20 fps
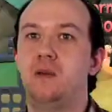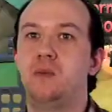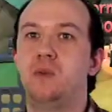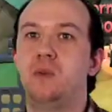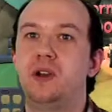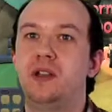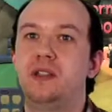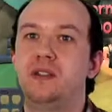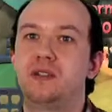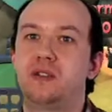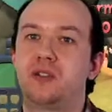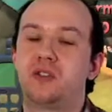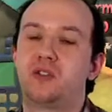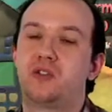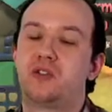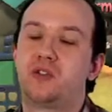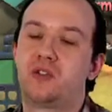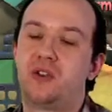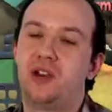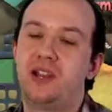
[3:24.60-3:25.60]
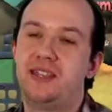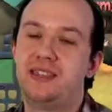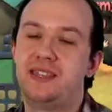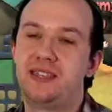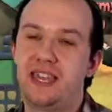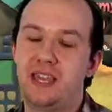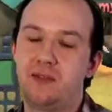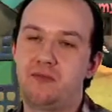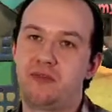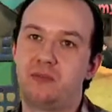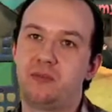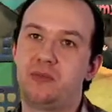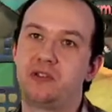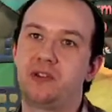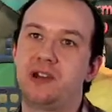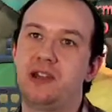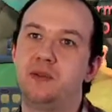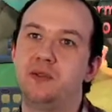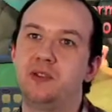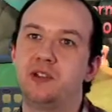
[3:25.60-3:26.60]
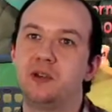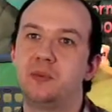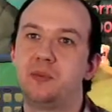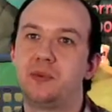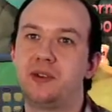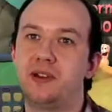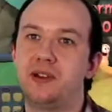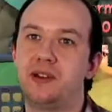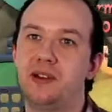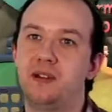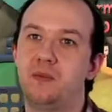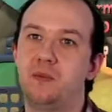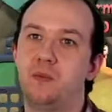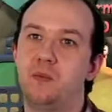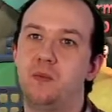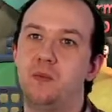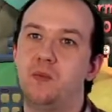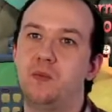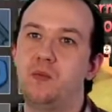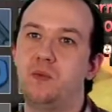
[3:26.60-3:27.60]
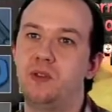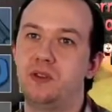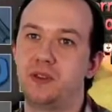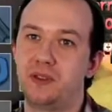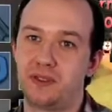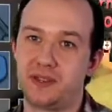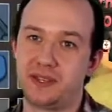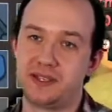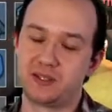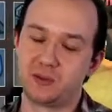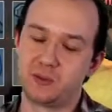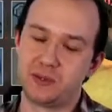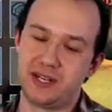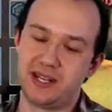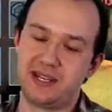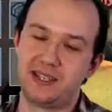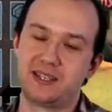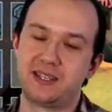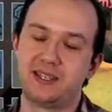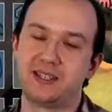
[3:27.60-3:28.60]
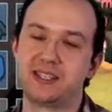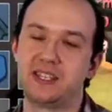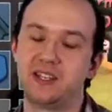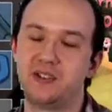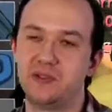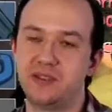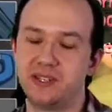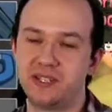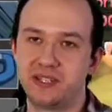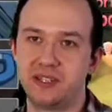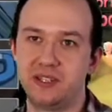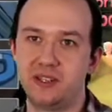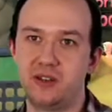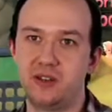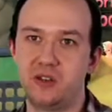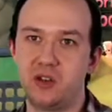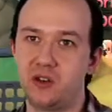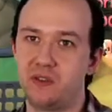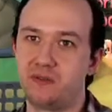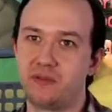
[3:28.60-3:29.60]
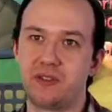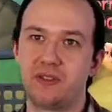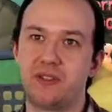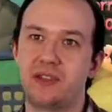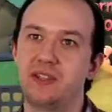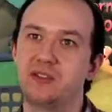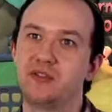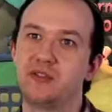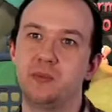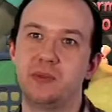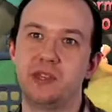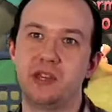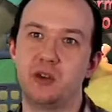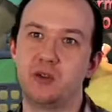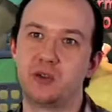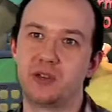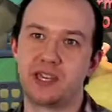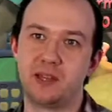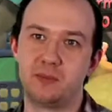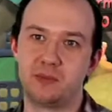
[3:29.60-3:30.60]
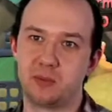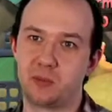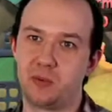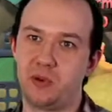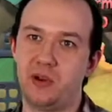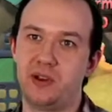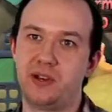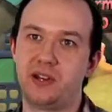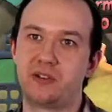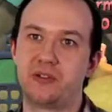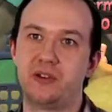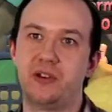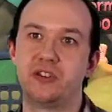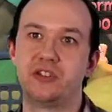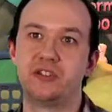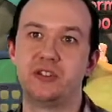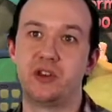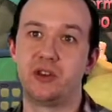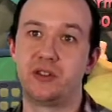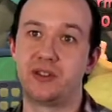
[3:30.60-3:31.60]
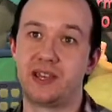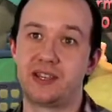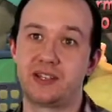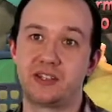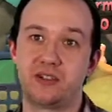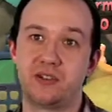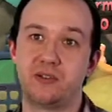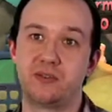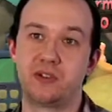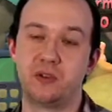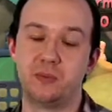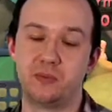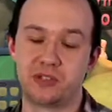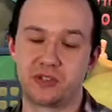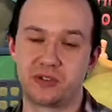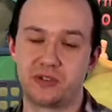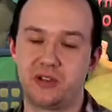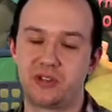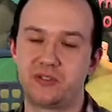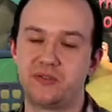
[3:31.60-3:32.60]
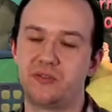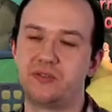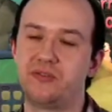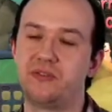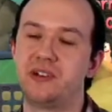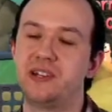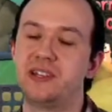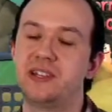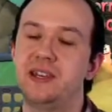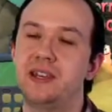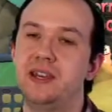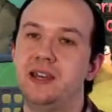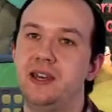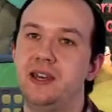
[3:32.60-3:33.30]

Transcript: Well, creating the game from the ground up, one of the things that we need to consider is that none of the things from the old games are ported across. None of that stuff comes across for free.